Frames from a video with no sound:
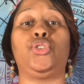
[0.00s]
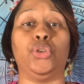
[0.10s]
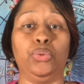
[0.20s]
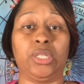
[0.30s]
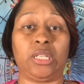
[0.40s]

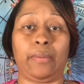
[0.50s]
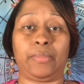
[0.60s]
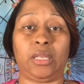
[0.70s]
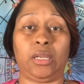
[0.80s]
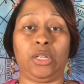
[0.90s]
do
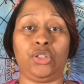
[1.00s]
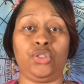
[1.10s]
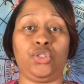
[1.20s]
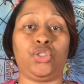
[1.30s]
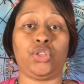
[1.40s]
something.
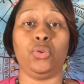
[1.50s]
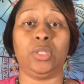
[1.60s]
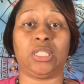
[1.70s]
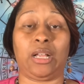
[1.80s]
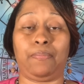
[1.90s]

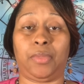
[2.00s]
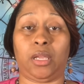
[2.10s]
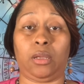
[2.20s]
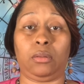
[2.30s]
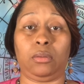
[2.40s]
Do
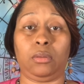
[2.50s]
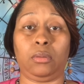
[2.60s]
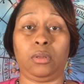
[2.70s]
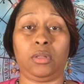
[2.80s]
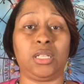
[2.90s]
something.
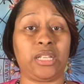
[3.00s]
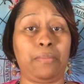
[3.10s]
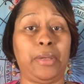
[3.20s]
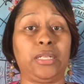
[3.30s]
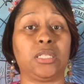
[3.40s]
Does that
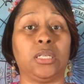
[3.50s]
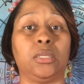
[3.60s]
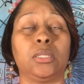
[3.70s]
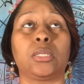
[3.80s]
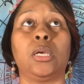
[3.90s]
make sense?
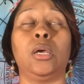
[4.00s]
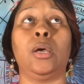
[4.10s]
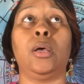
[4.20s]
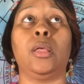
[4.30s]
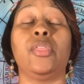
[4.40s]

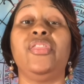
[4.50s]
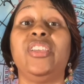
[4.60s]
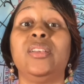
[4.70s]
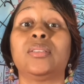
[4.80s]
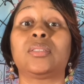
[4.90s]

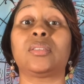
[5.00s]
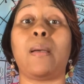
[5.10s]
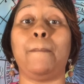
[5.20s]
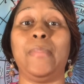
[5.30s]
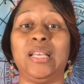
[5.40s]
This
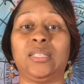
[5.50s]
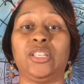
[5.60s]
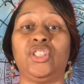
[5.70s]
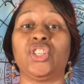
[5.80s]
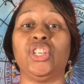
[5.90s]

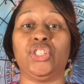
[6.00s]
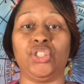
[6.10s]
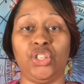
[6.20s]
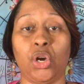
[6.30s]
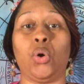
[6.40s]
message is
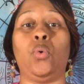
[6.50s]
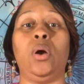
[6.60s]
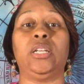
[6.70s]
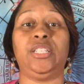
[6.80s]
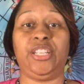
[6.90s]
no
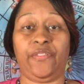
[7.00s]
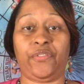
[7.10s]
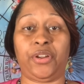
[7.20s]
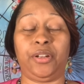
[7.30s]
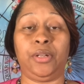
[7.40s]

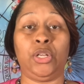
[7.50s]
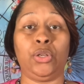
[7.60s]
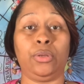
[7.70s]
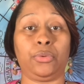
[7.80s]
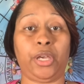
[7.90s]
different.
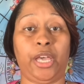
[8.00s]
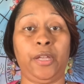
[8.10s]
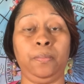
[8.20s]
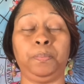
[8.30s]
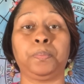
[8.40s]

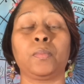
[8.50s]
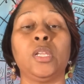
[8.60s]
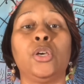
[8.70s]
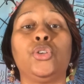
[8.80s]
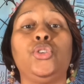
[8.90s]
Okay?
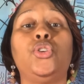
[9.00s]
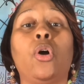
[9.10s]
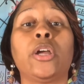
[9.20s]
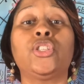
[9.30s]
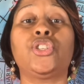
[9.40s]

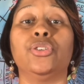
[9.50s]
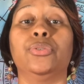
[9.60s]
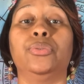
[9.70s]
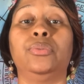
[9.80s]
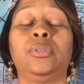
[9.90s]
Your
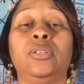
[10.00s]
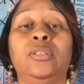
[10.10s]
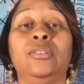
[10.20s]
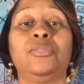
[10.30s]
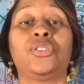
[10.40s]
June
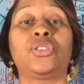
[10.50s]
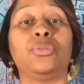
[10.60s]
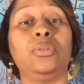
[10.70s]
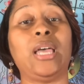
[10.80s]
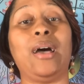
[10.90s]

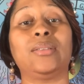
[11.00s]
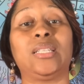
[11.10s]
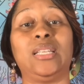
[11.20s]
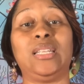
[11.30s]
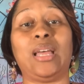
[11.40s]

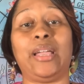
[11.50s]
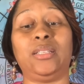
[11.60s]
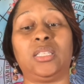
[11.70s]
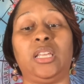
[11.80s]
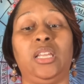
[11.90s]

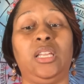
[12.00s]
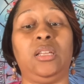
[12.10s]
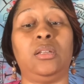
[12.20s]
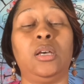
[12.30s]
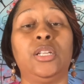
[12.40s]

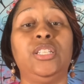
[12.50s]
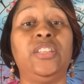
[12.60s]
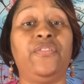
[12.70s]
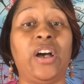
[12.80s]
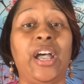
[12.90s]
2019
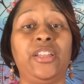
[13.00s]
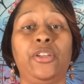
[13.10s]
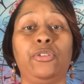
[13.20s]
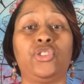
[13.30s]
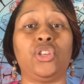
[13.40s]
Divine
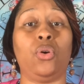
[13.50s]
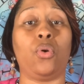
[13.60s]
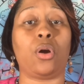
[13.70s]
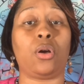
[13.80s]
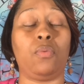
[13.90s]
Energy
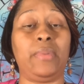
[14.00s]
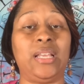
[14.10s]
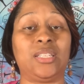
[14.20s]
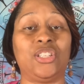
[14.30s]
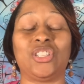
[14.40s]
Oracle
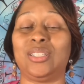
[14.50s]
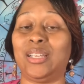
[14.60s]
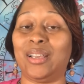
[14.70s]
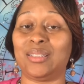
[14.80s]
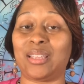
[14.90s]
message, and
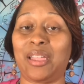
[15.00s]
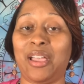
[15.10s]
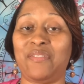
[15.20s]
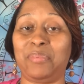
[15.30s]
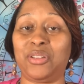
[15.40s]
yes, they
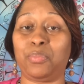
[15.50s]
have been